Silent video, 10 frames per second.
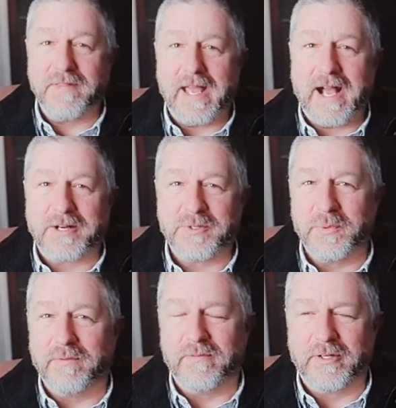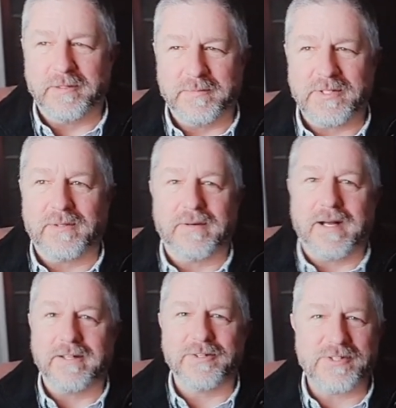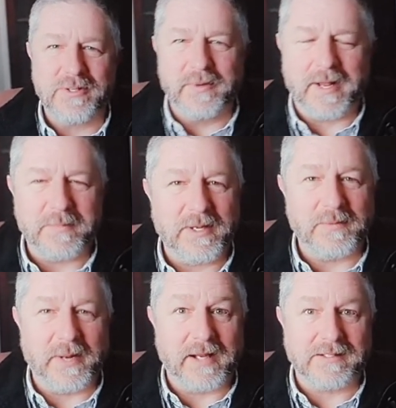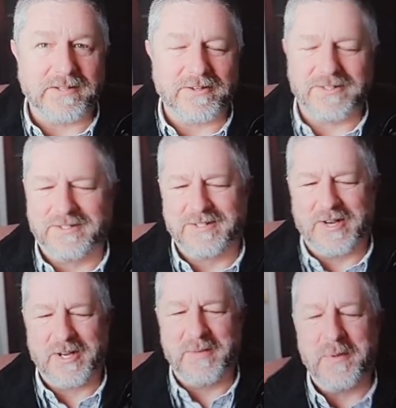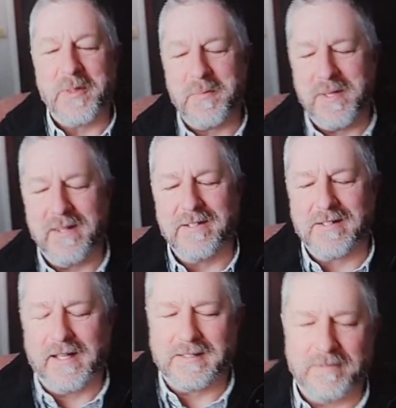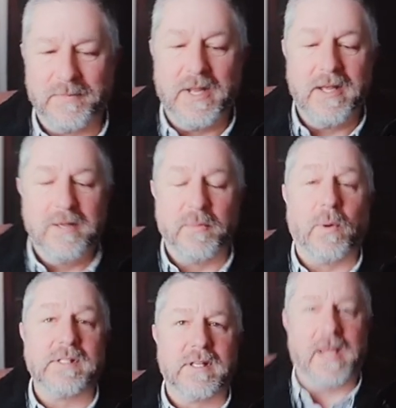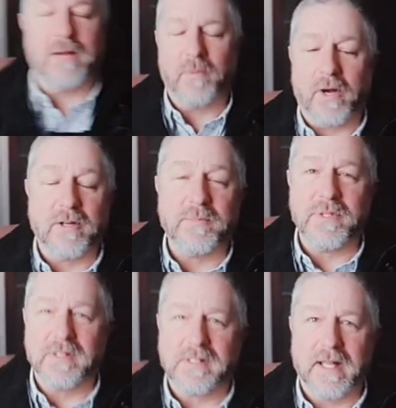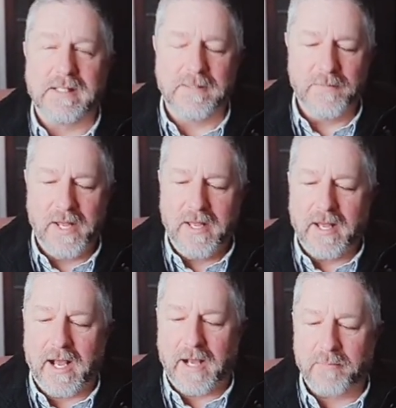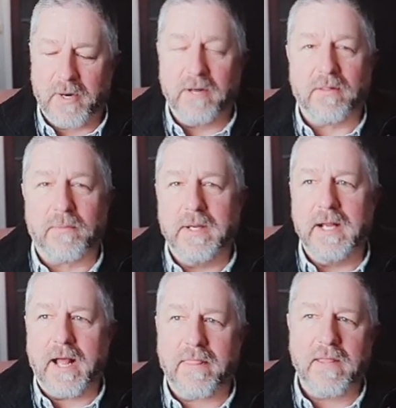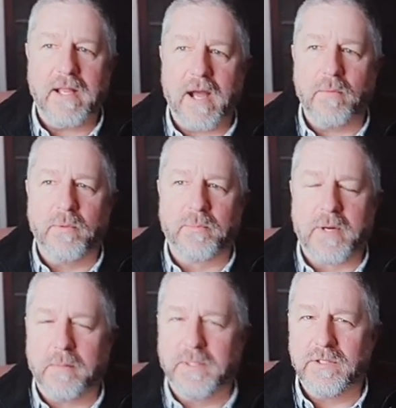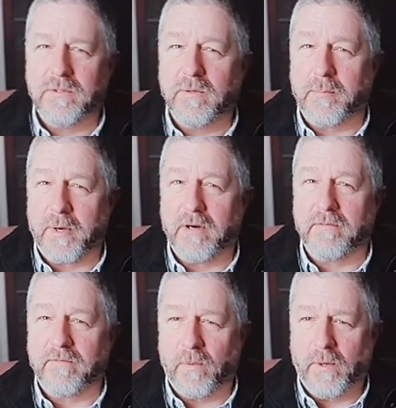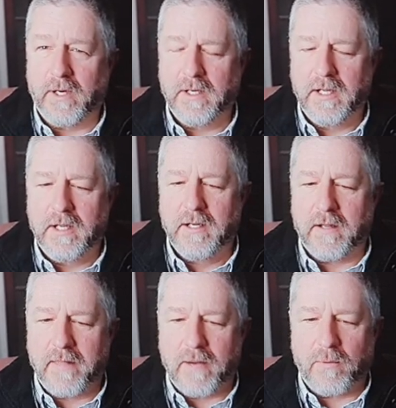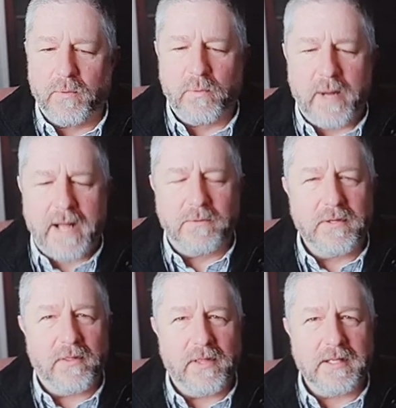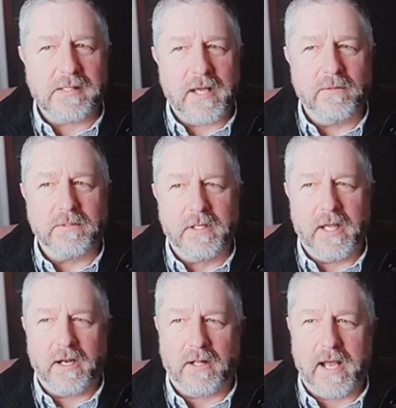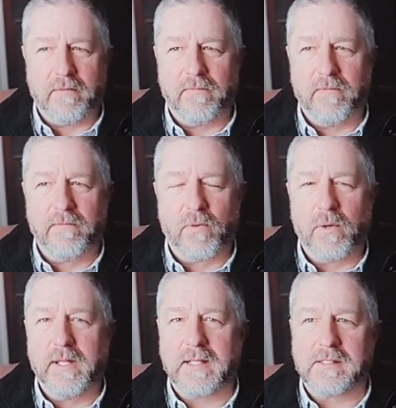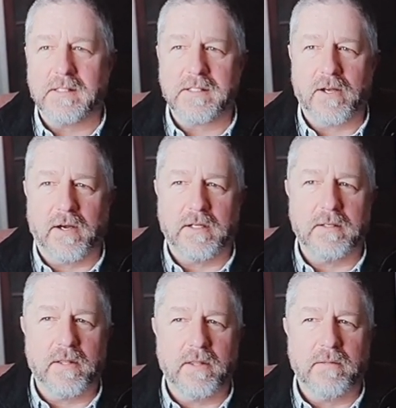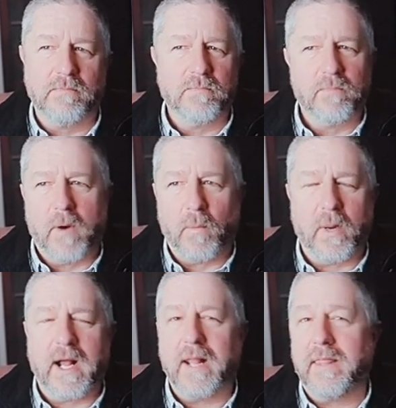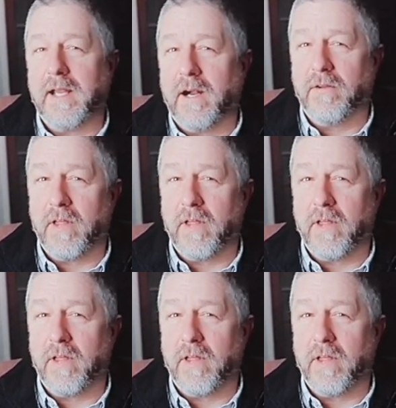of the actual verb. So you see what I mean when I'm start to talk about the this lesson. Welcome to this English lesson, part 3. I think I probably do a part 4, and we'll round things out. You have 4 lessons on what I think